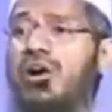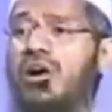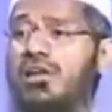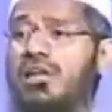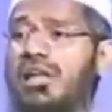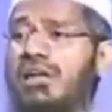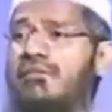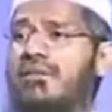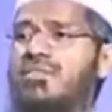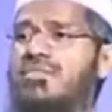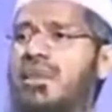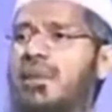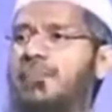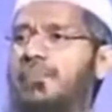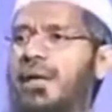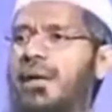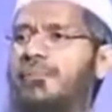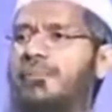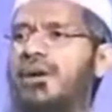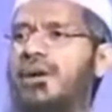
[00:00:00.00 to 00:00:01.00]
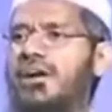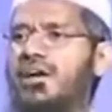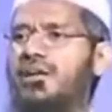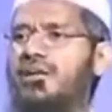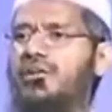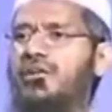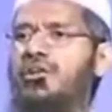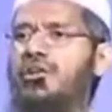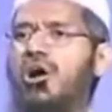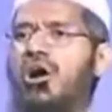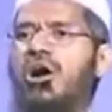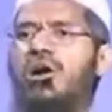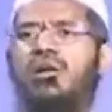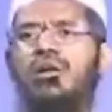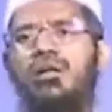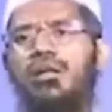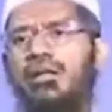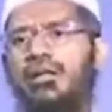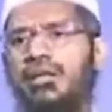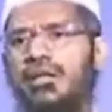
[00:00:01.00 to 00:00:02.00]
on 11th September in New York
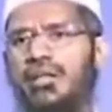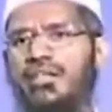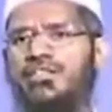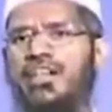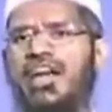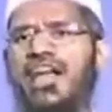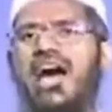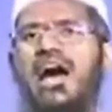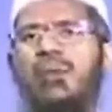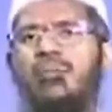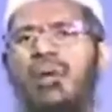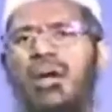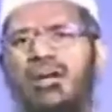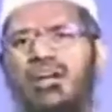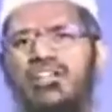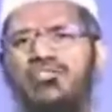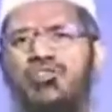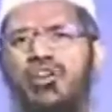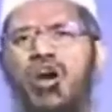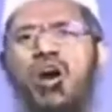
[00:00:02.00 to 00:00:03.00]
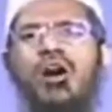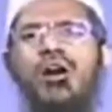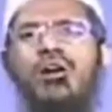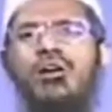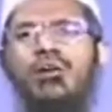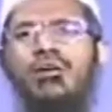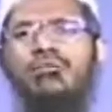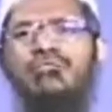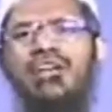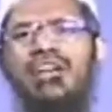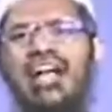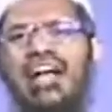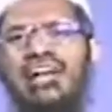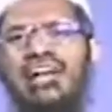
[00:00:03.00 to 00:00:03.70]
is haram, it is wrong, we